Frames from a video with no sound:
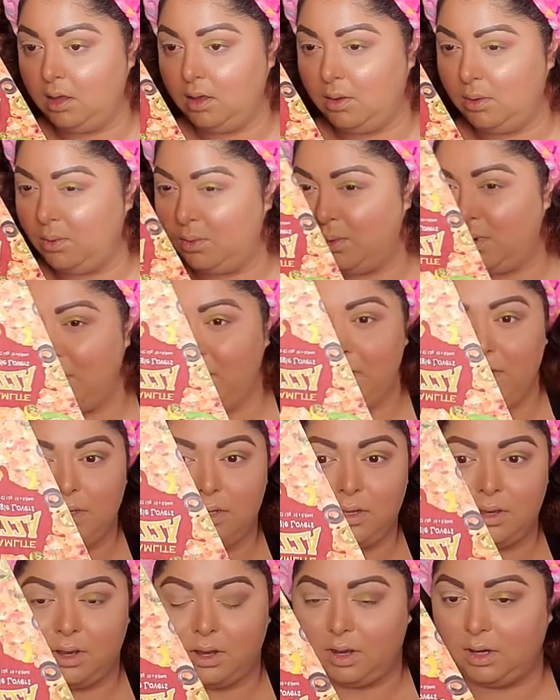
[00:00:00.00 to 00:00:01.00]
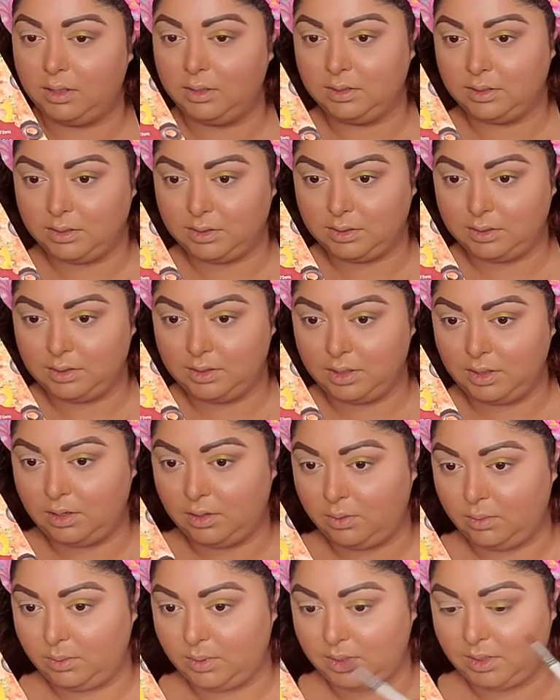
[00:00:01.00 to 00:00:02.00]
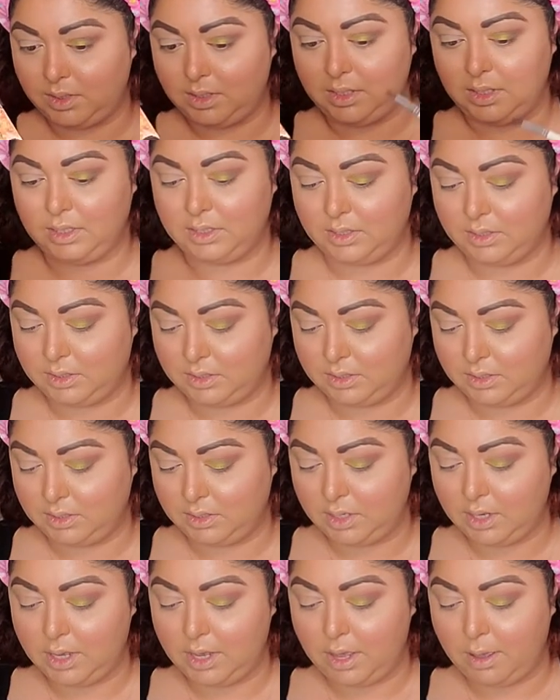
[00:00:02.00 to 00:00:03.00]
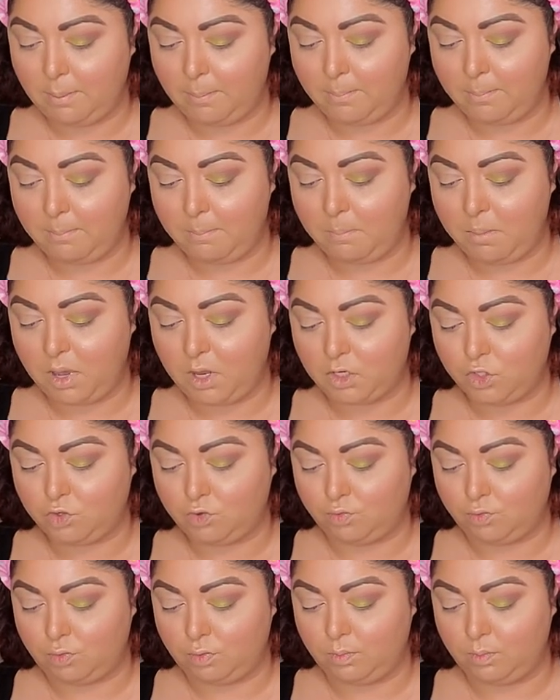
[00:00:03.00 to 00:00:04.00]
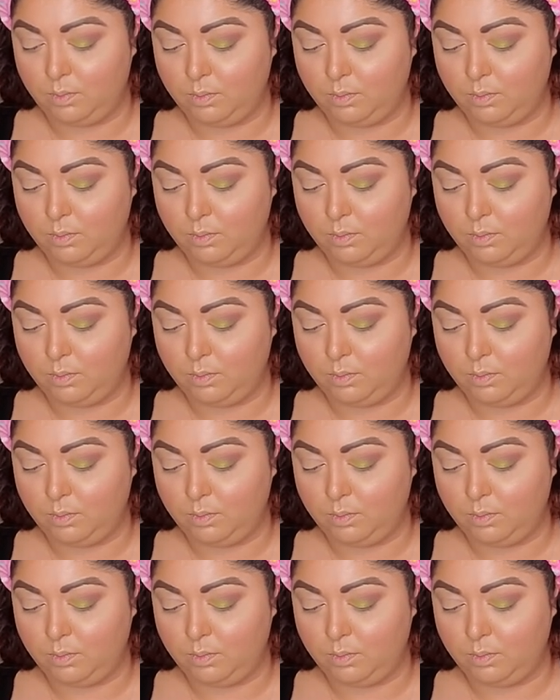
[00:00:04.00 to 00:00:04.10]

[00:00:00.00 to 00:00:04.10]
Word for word: why not go with this mushroom